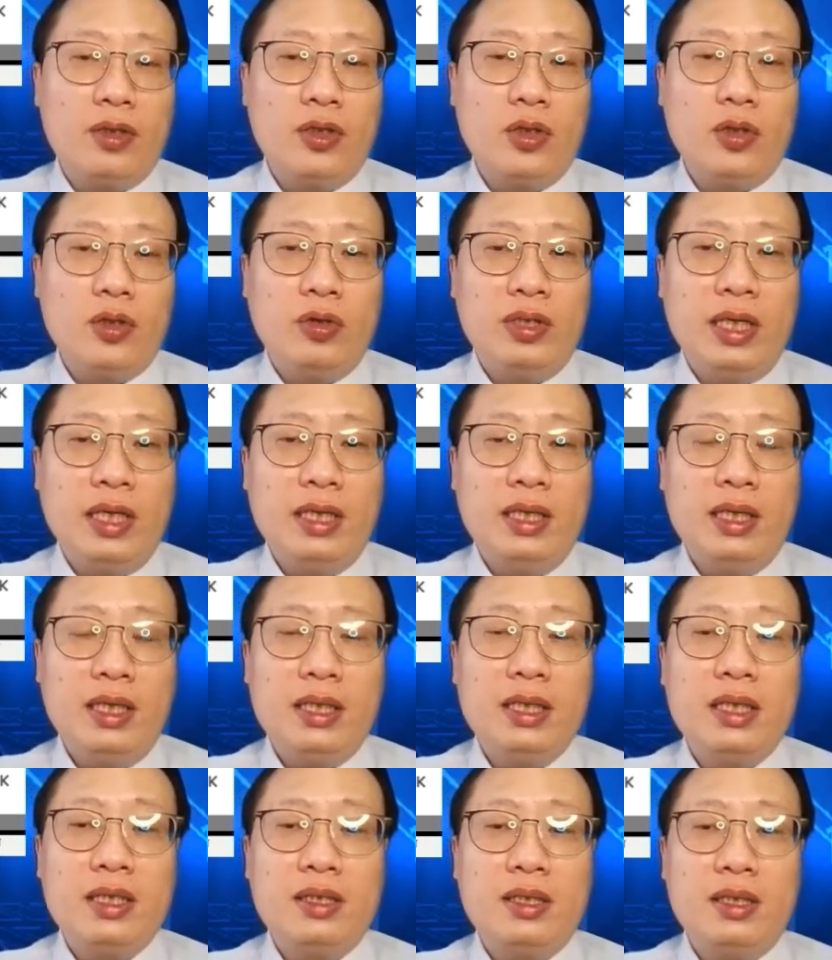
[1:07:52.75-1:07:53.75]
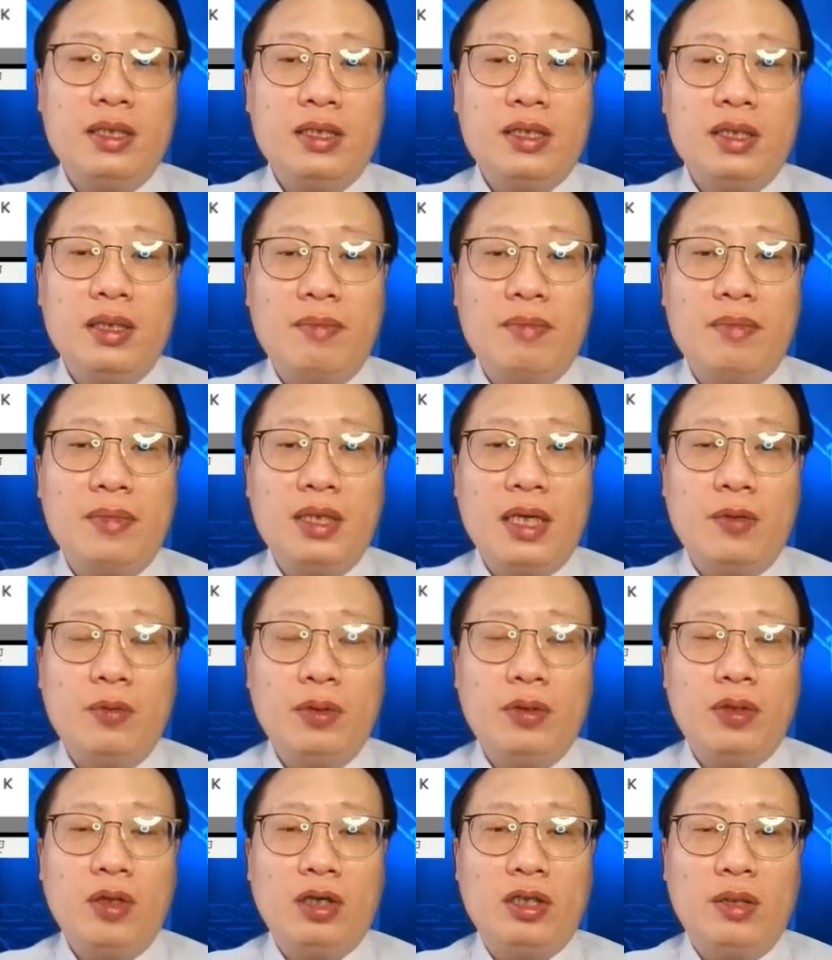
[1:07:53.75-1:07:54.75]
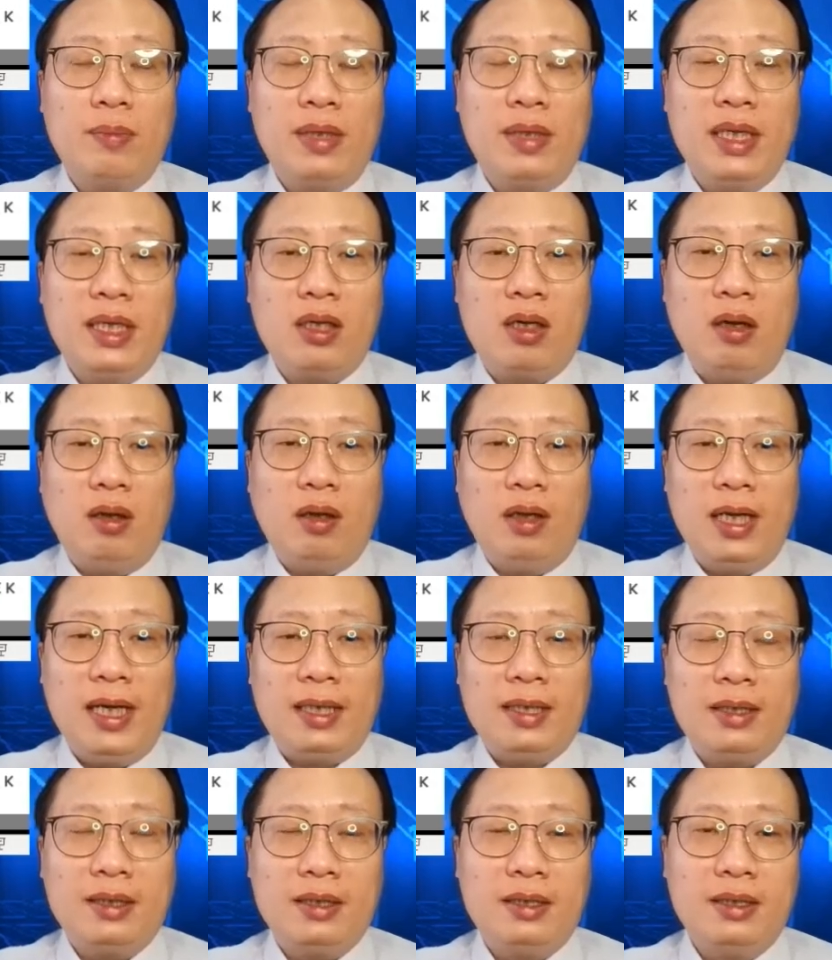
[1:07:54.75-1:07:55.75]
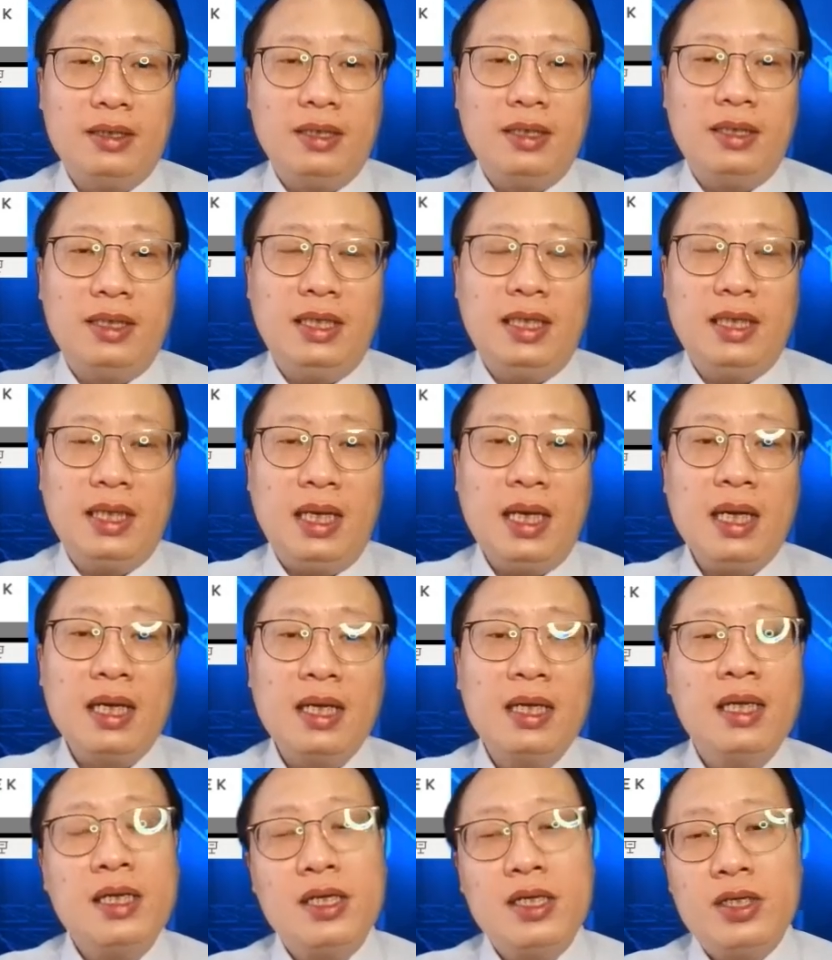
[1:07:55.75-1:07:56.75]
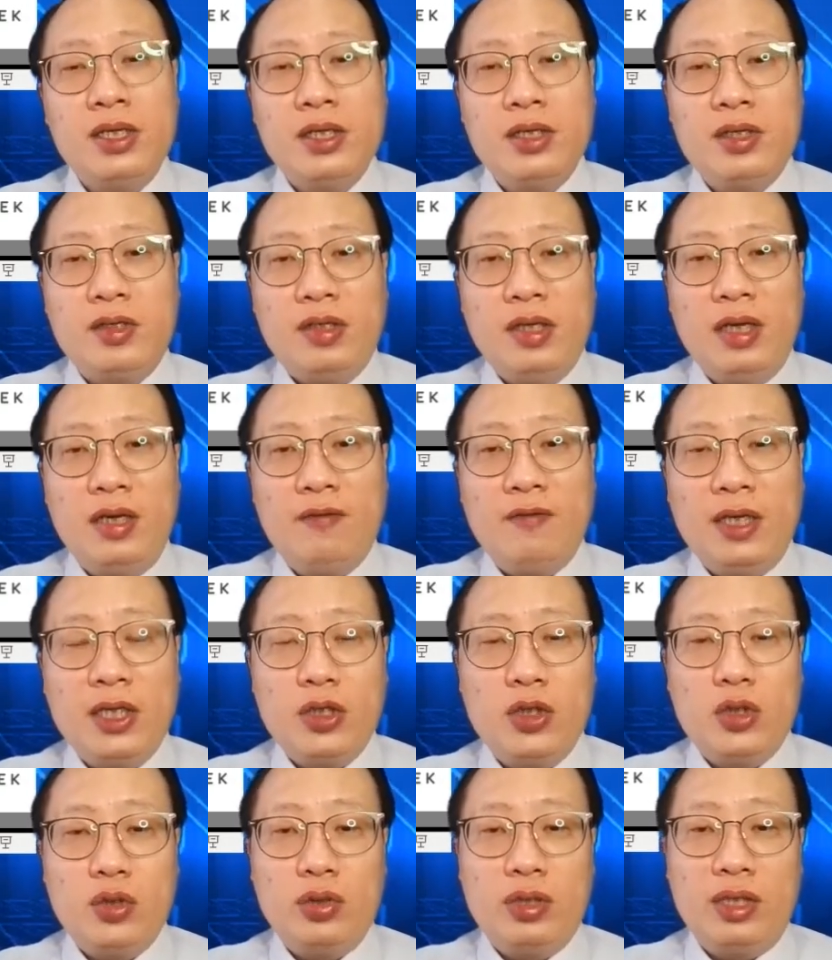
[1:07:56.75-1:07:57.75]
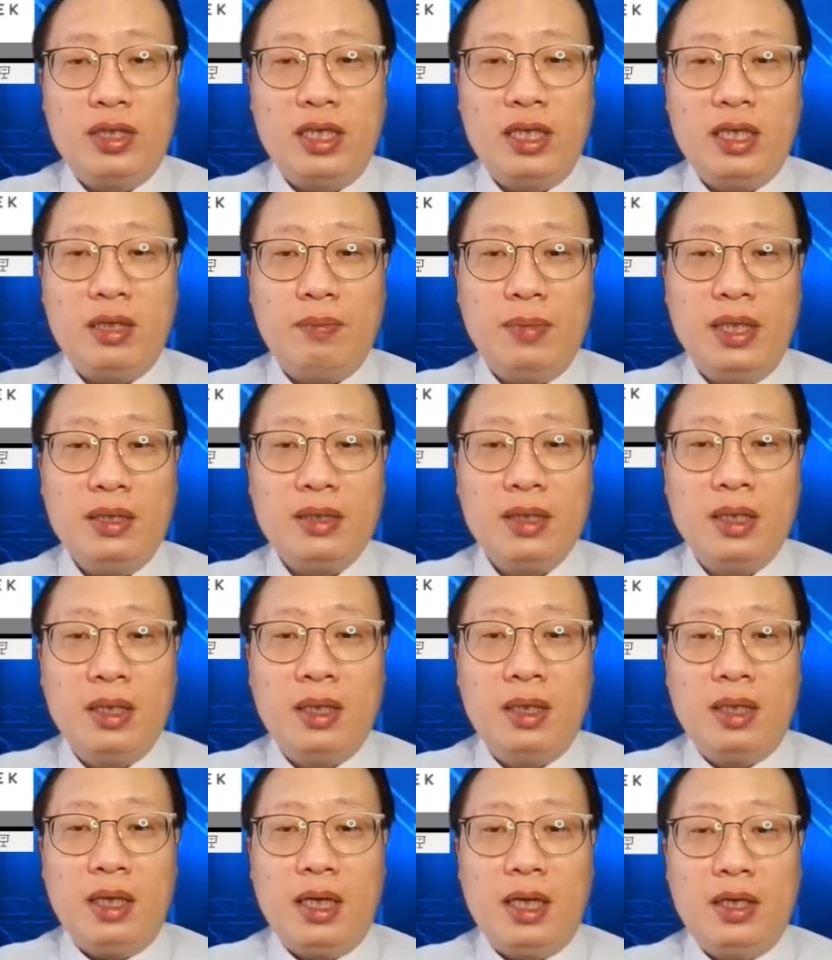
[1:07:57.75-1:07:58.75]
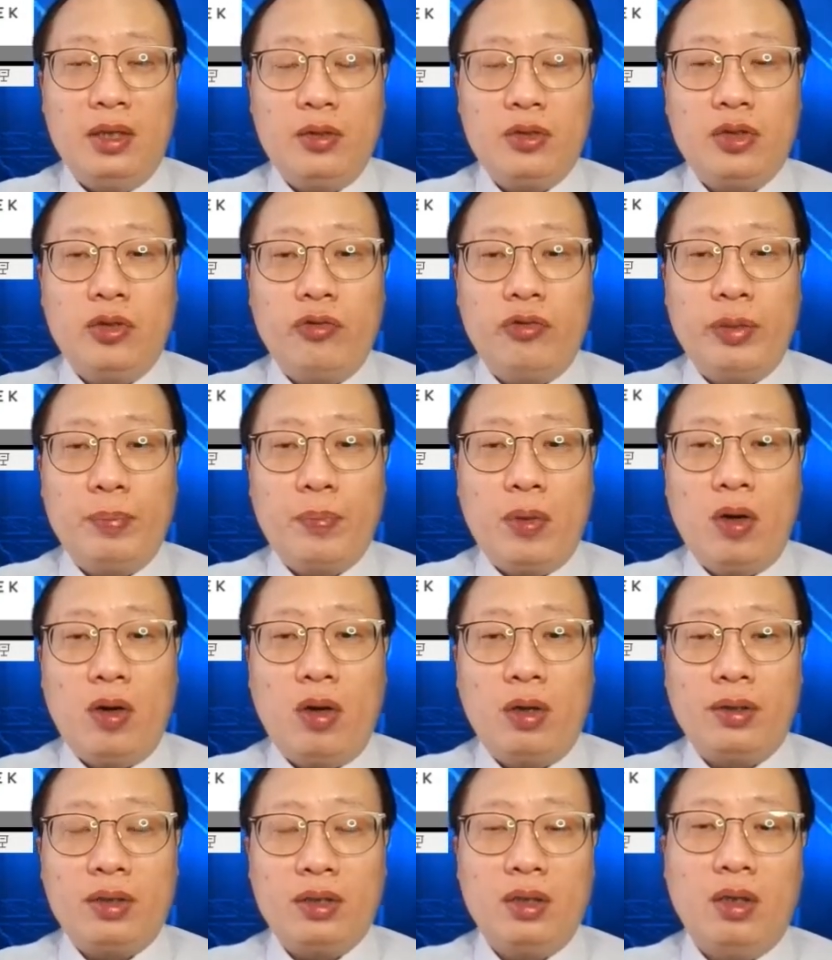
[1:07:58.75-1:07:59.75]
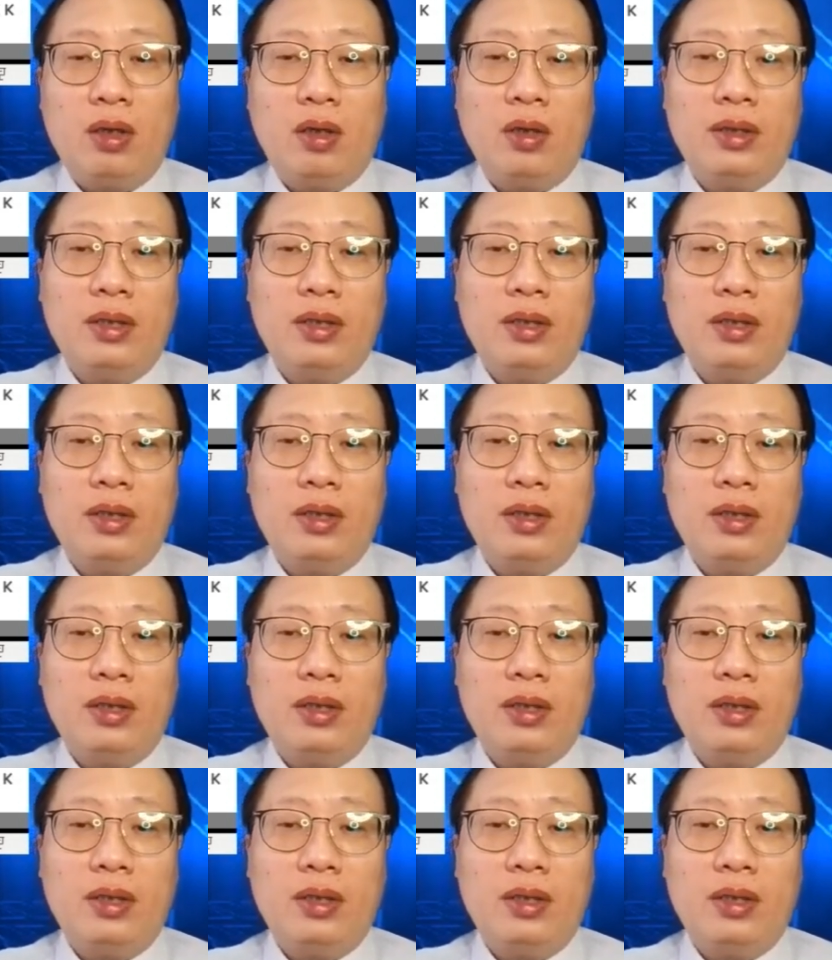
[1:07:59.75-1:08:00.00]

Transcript: So they need a system that will automatically collect the data, save into the database, and also report on